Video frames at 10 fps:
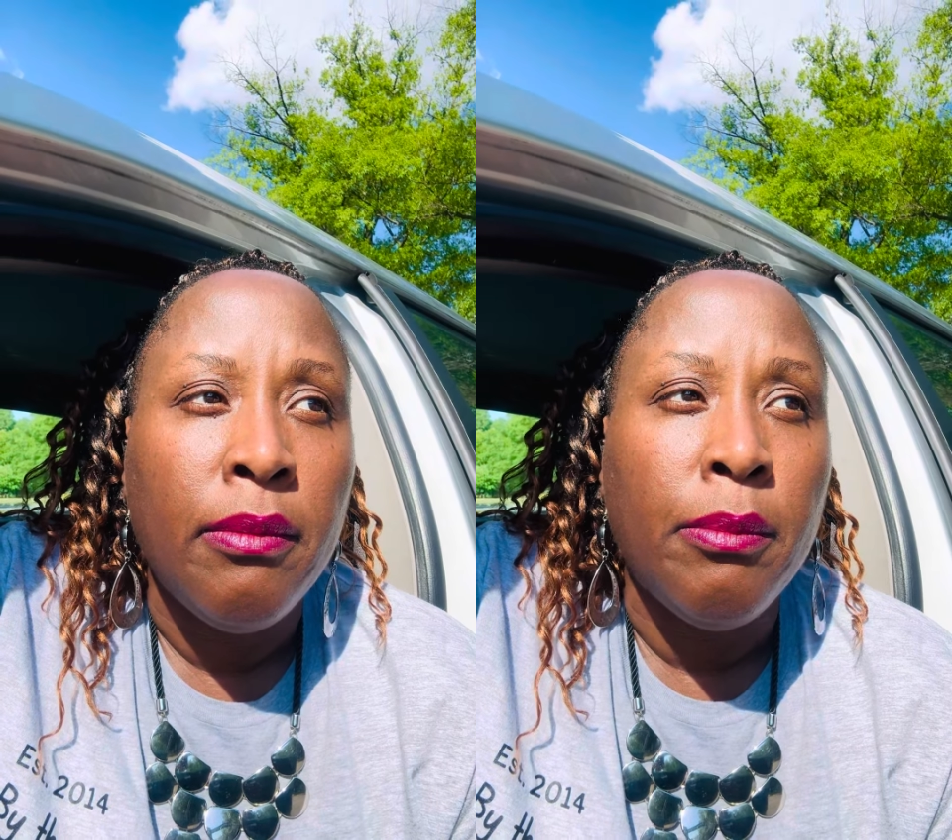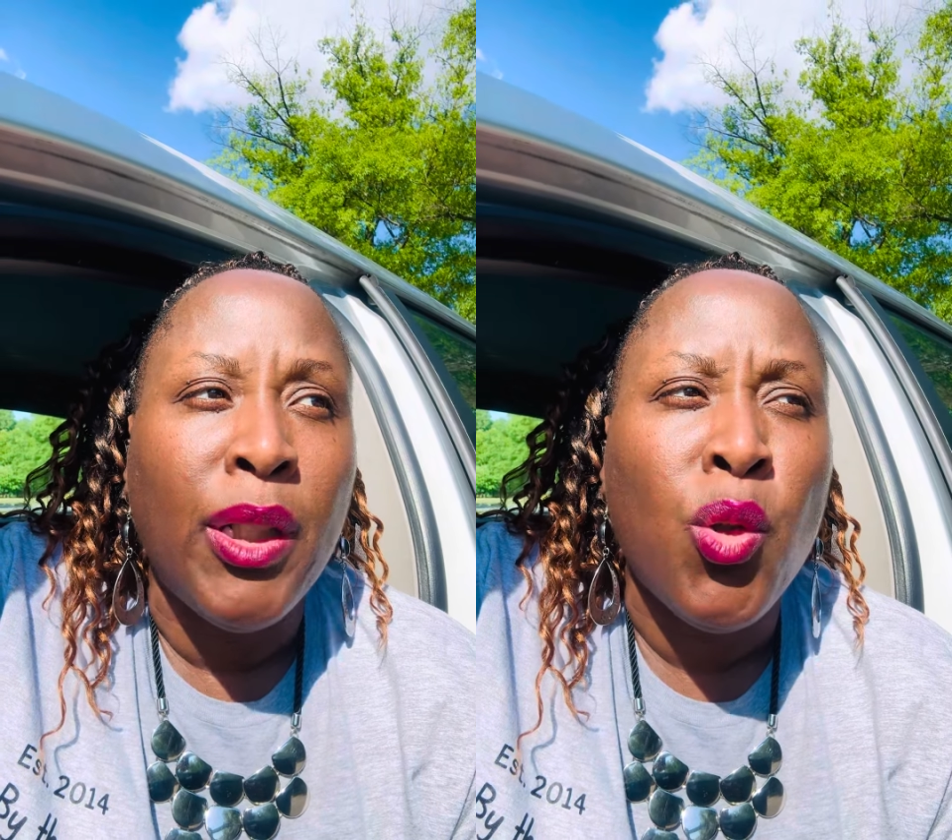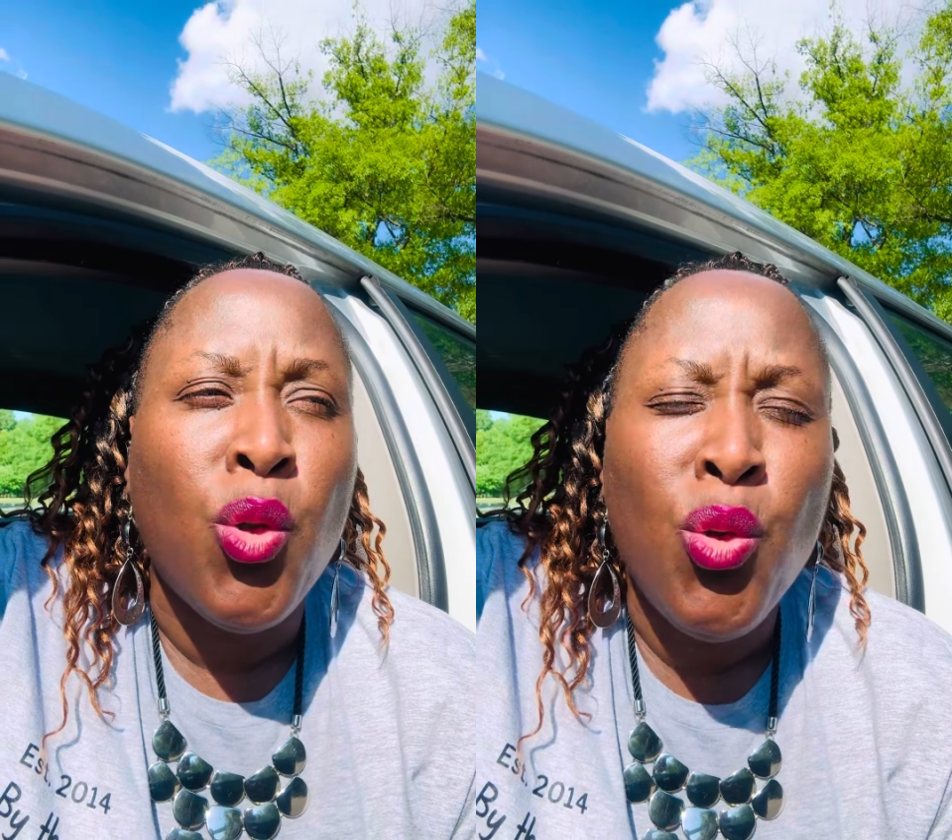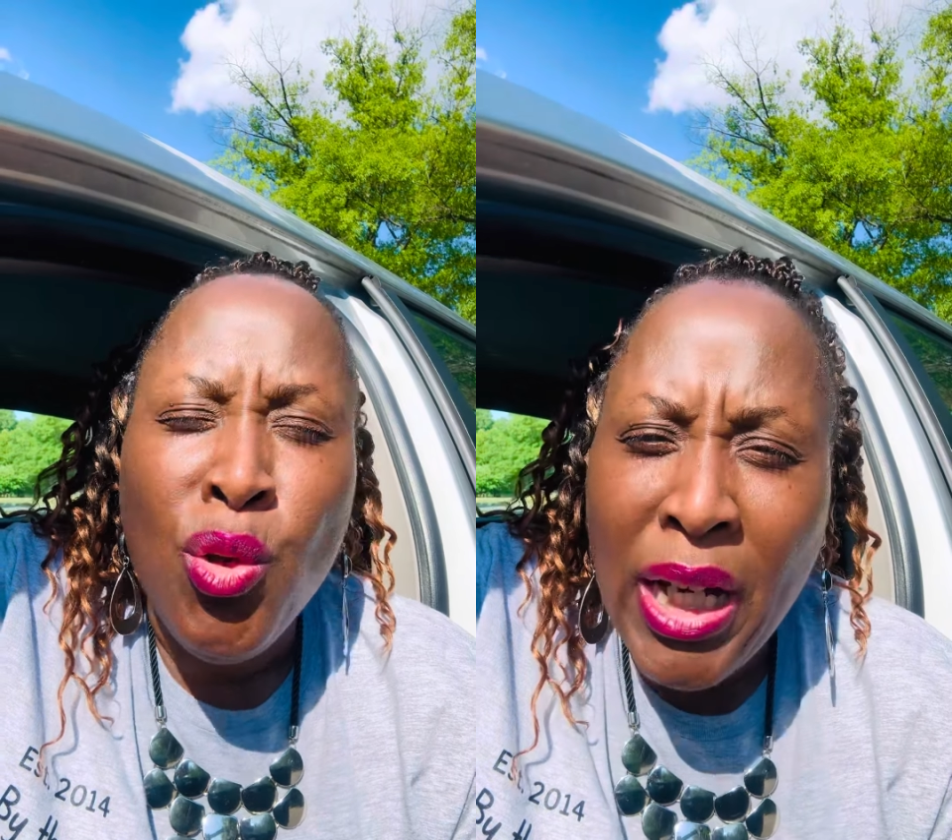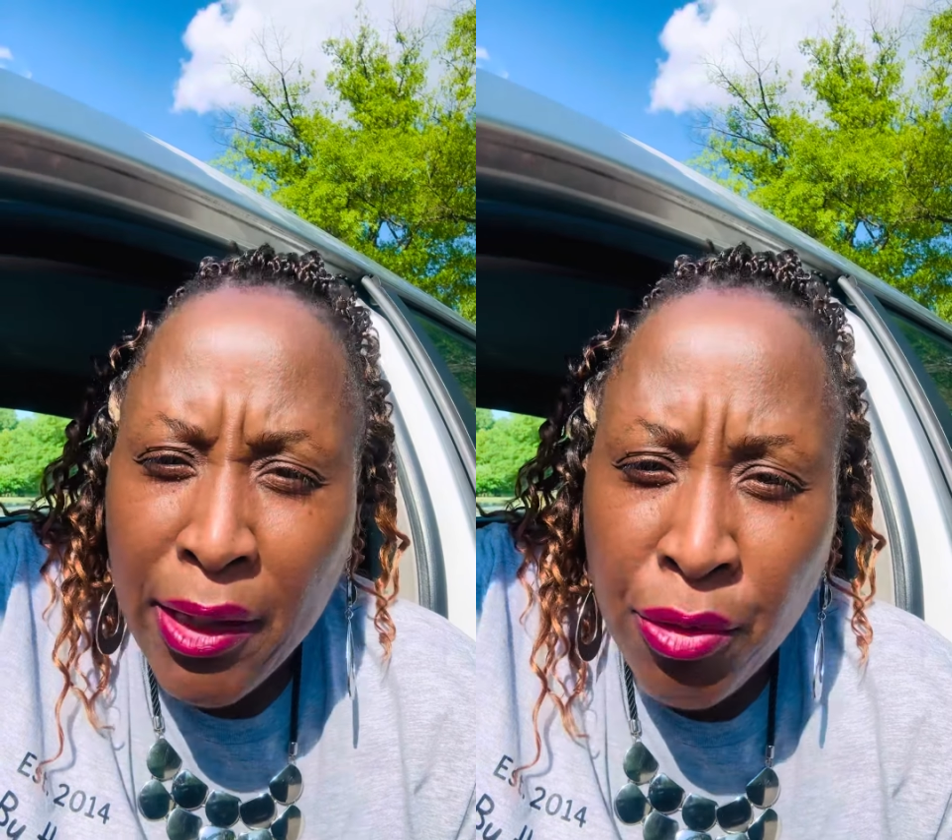But who
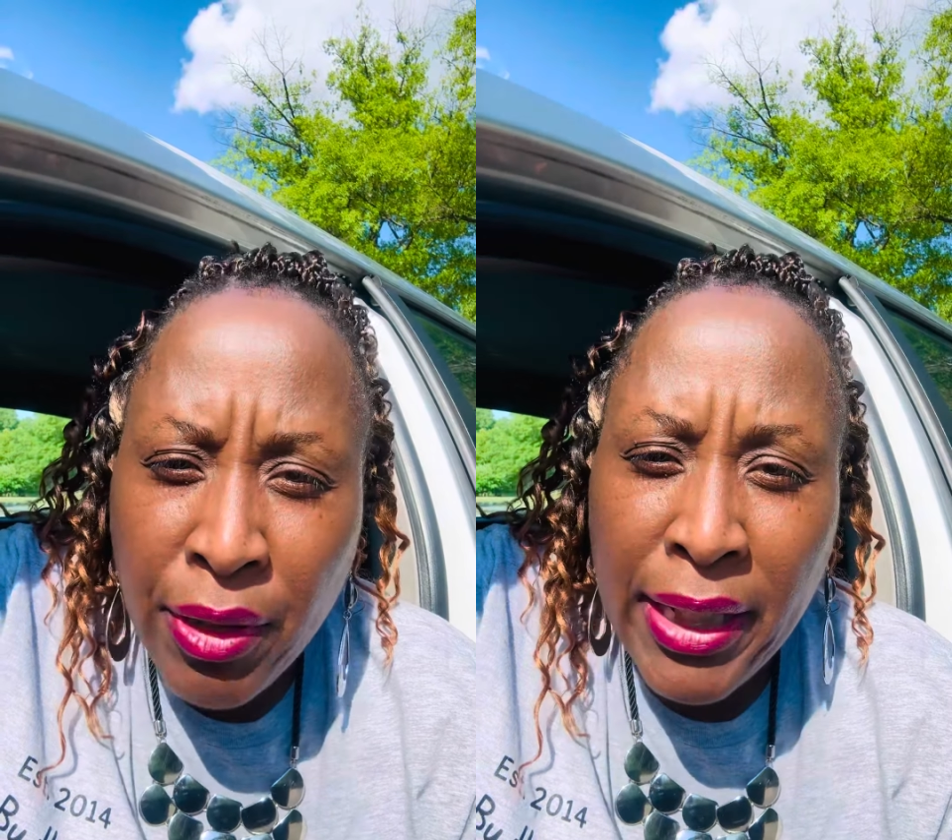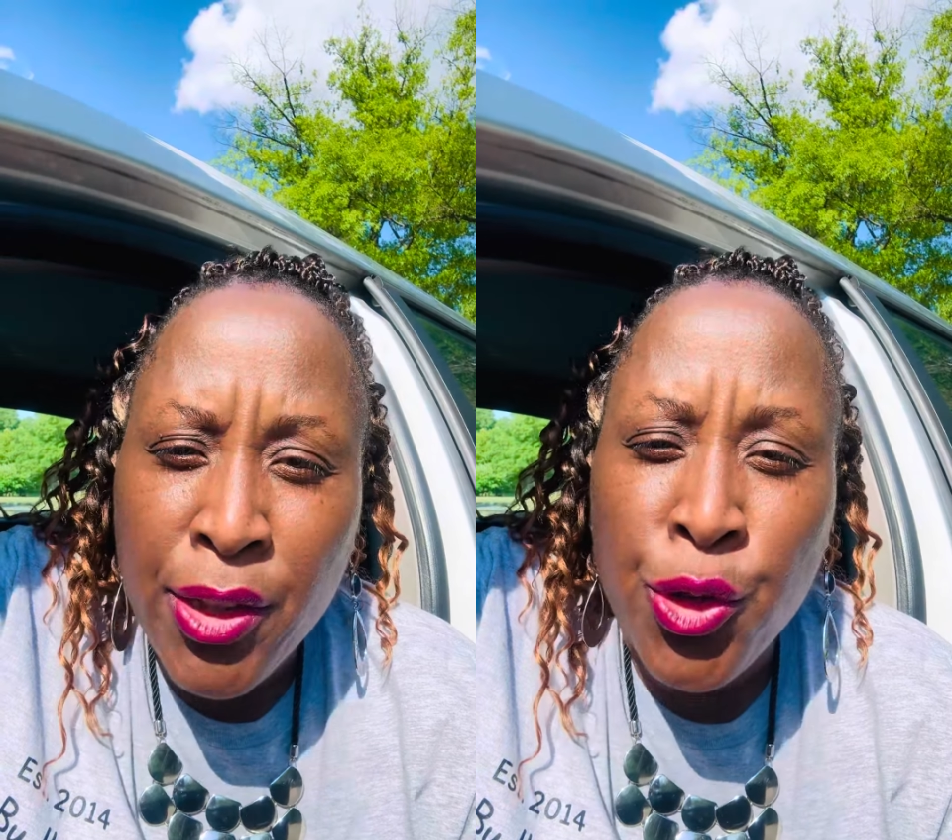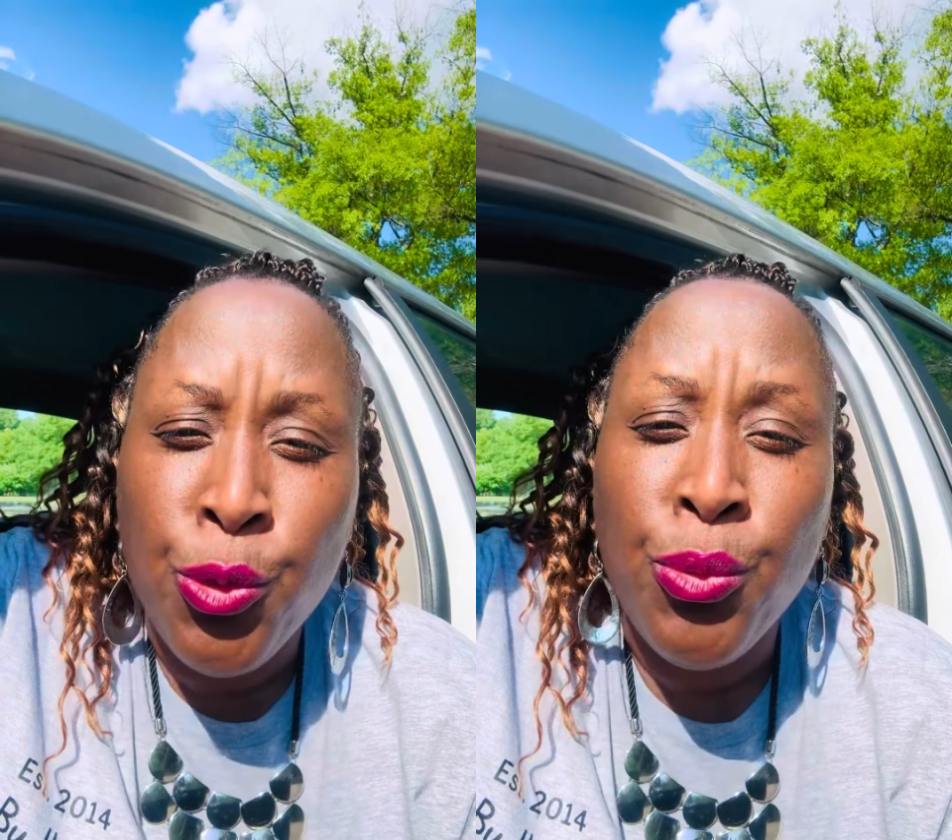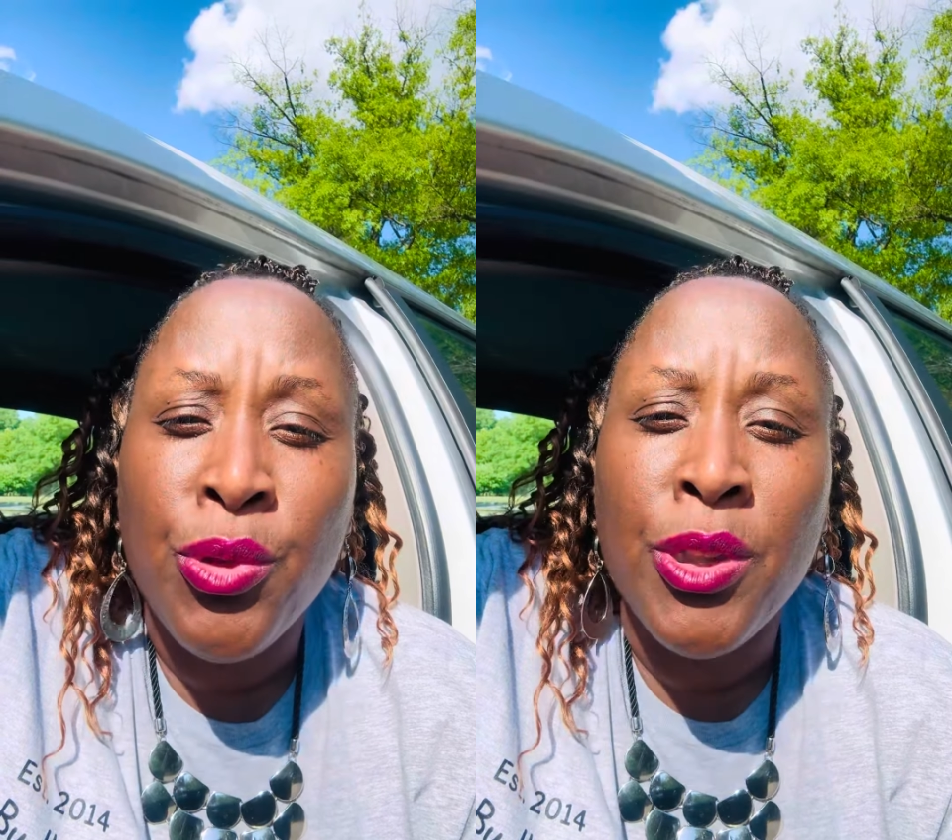God created you